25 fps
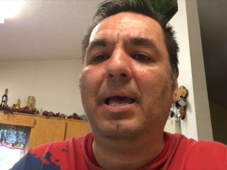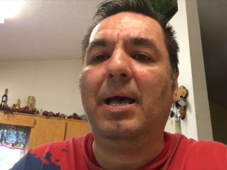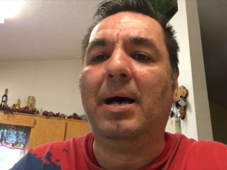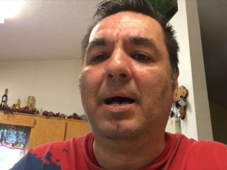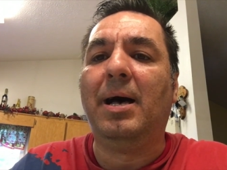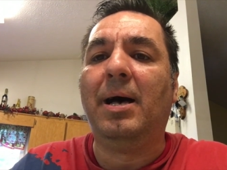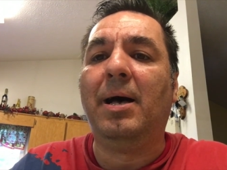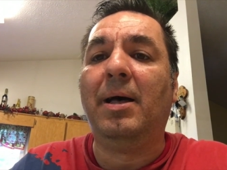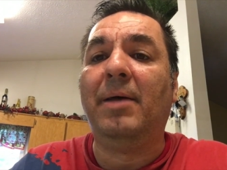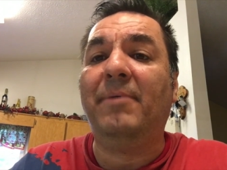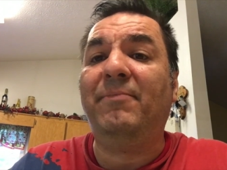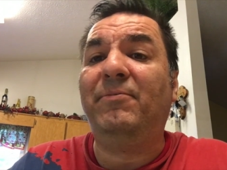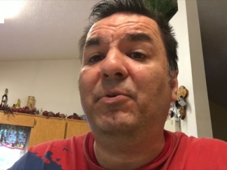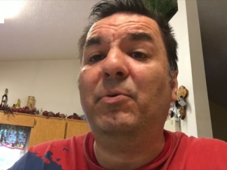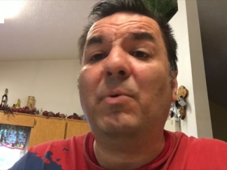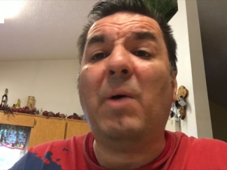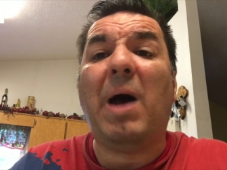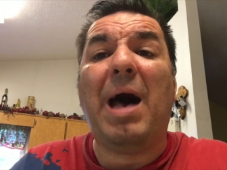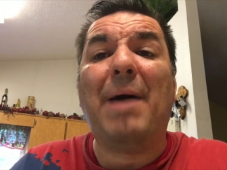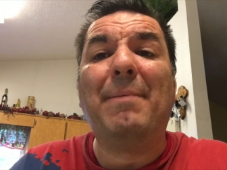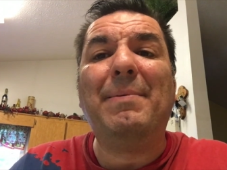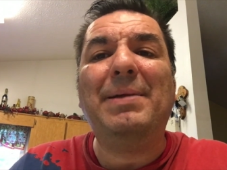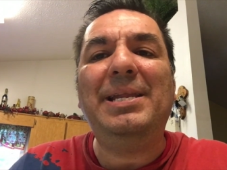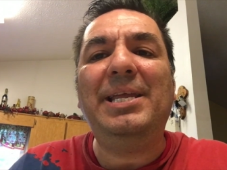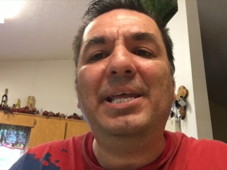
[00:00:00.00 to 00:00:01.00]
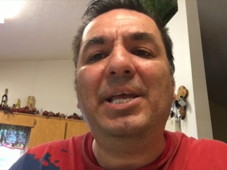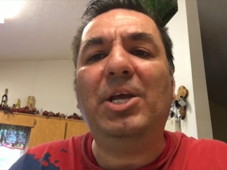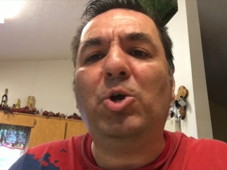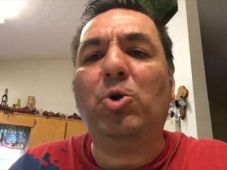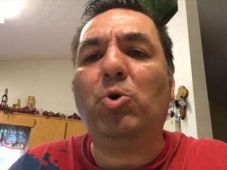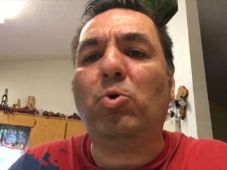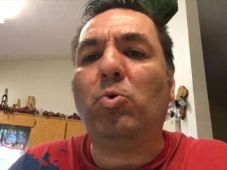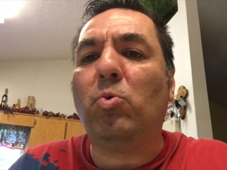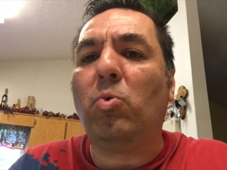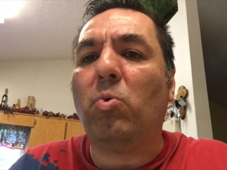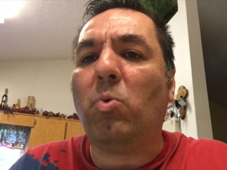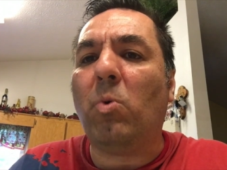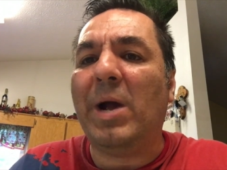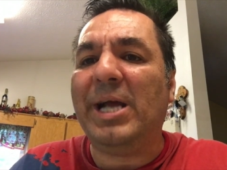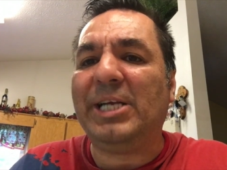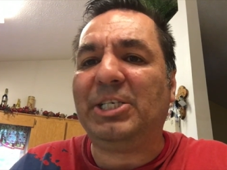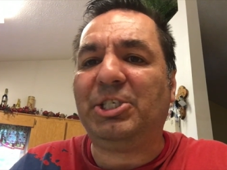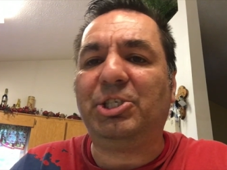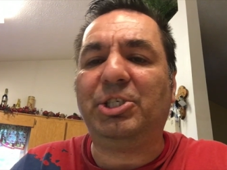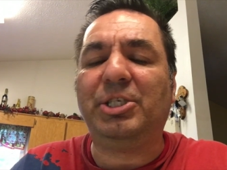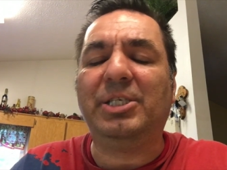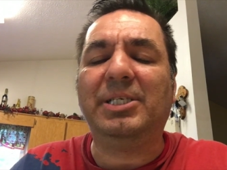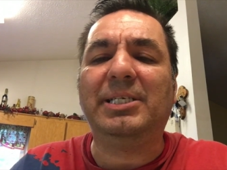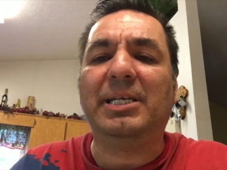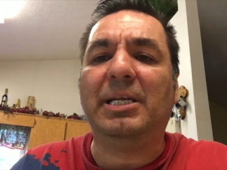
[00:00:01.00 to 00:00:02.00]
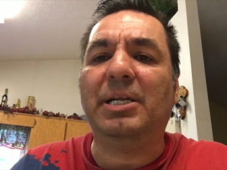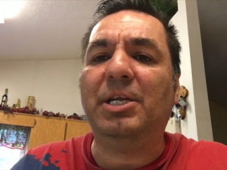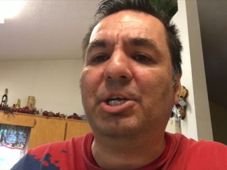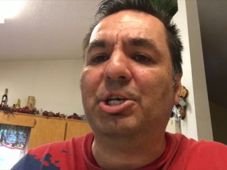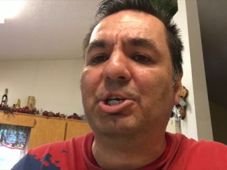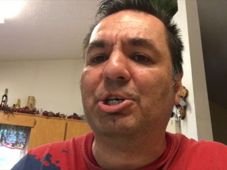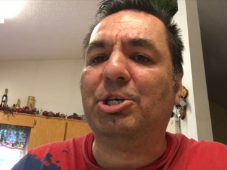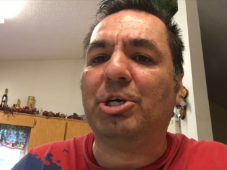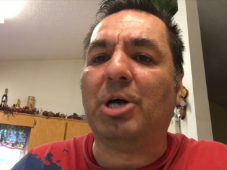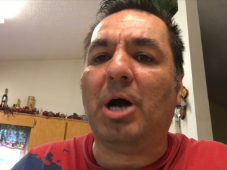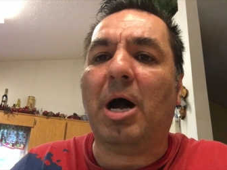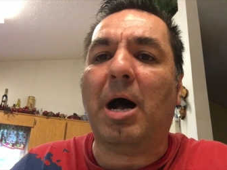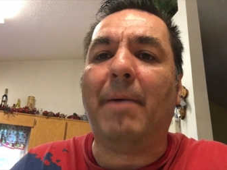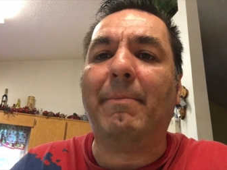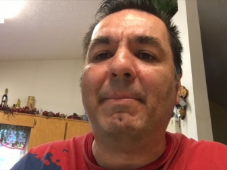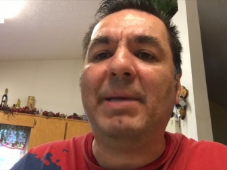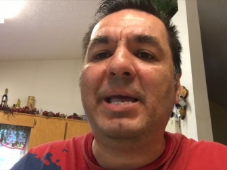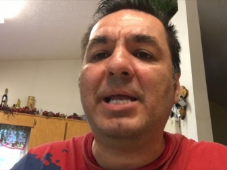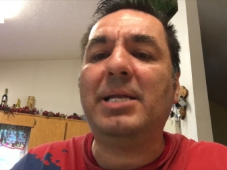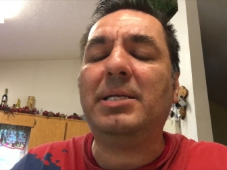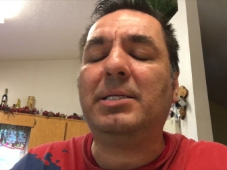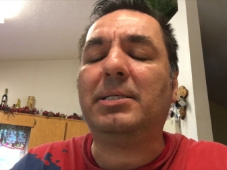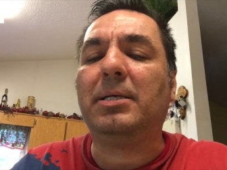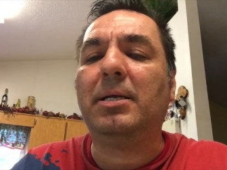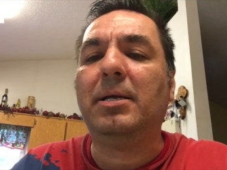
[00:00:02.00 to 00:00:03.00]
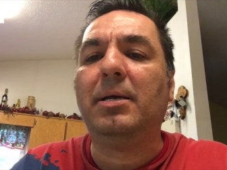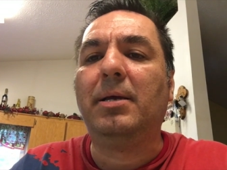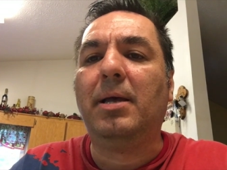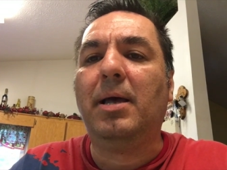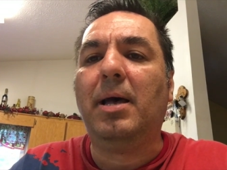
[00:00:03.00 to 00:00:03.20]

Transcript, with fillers: Uh, if you have any questions, any comments,